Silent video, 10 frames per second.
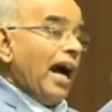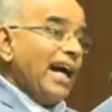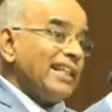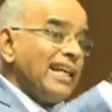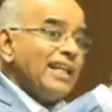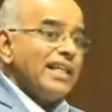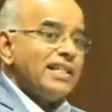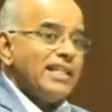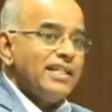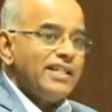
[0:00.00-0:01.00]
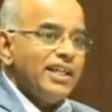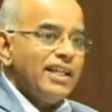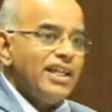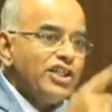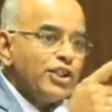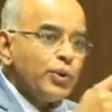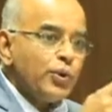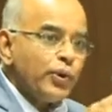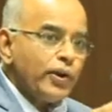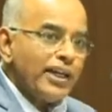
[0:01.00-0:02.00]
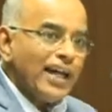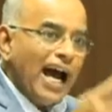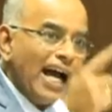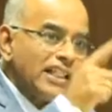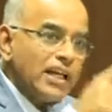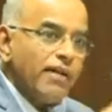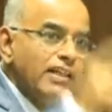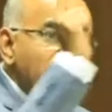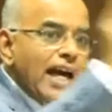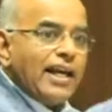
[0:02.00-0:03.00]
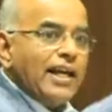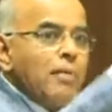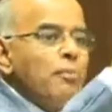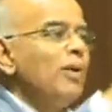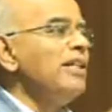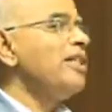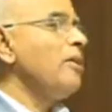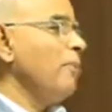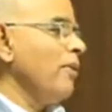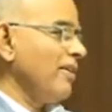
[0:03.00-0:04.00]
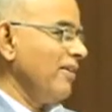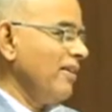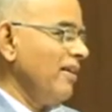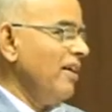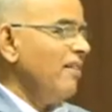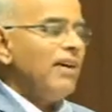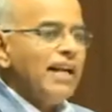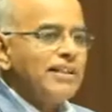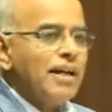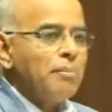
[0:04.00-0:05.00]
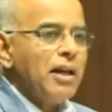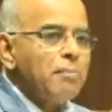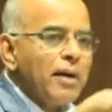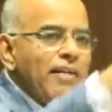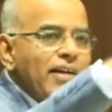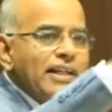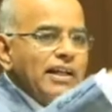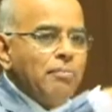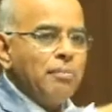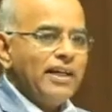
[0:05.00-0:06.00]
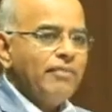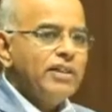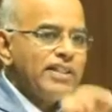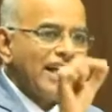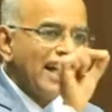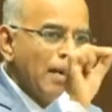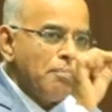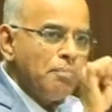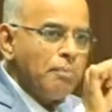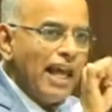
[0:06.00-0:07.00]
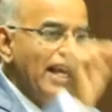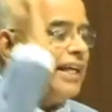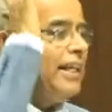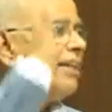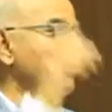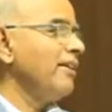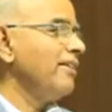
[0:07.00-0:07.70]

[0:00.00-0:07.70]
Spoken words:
Other cases instituted otherwise than on a police report. For example, a private complaint, we say complaint.